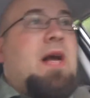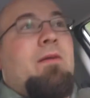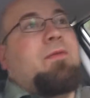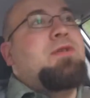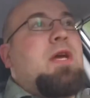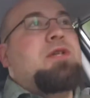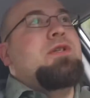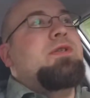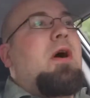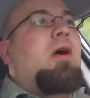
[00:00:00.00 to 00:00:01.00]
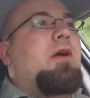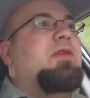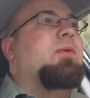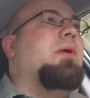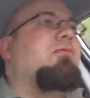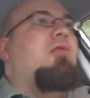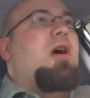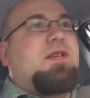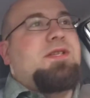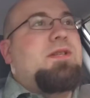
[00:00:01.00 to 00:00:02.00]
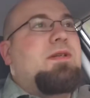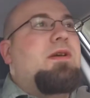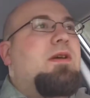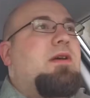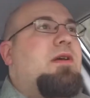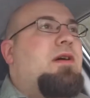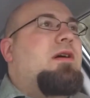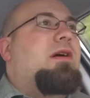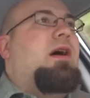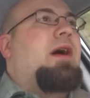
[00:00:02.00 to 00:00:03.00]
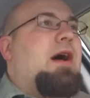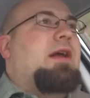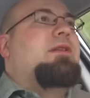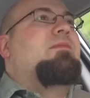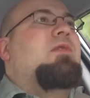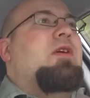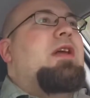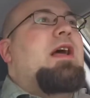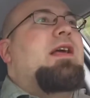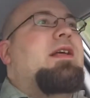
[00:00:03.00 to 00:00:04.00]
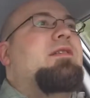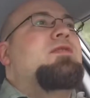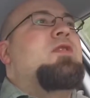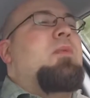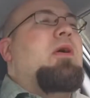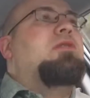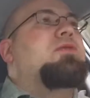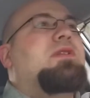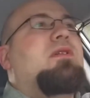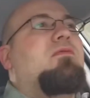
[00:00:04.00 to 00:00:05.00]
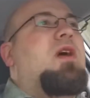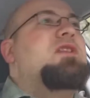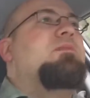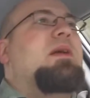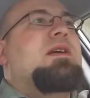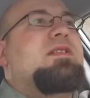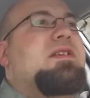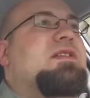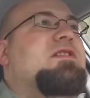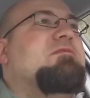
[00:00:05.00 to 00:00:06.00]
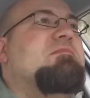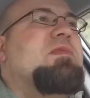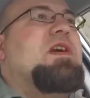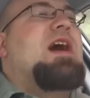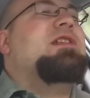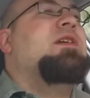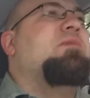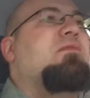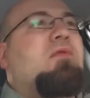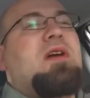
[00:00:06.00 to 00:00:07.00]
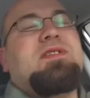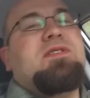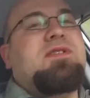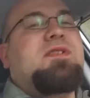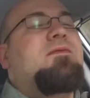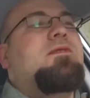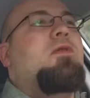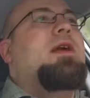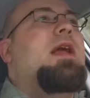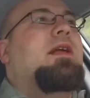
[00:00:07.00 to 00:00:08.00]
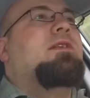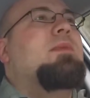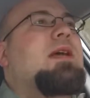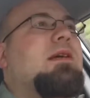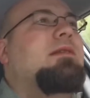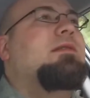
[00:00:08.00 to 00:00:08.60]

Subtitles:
Conversations on doing Rust. I'm really not super interested in Rust because the concept of Rust is just infuriating to me.